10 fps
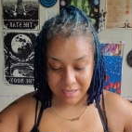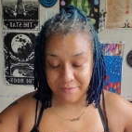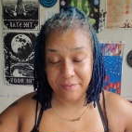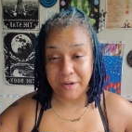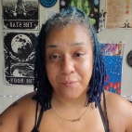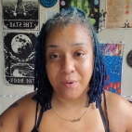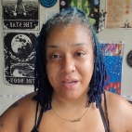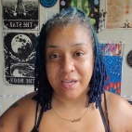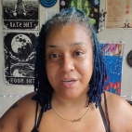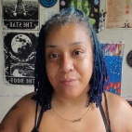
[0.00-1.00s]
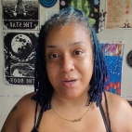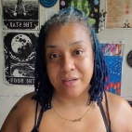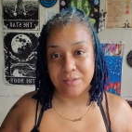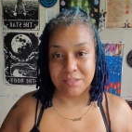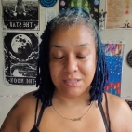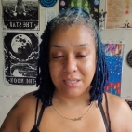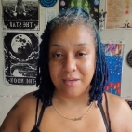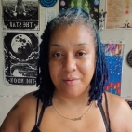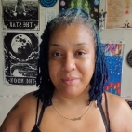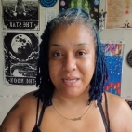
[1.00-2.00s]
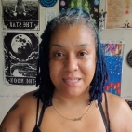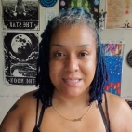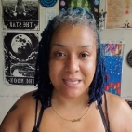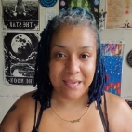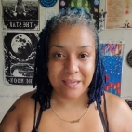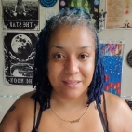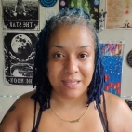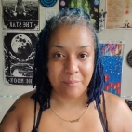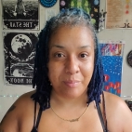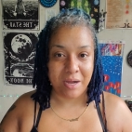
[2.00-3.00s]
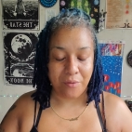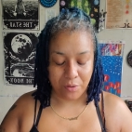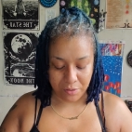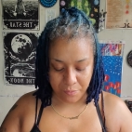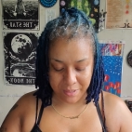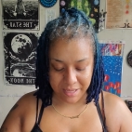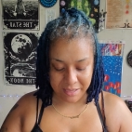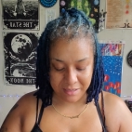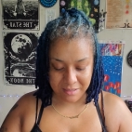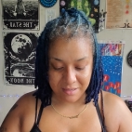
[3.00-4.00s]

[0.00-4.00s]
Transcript: and they don't want anyone else to come in and take that power away.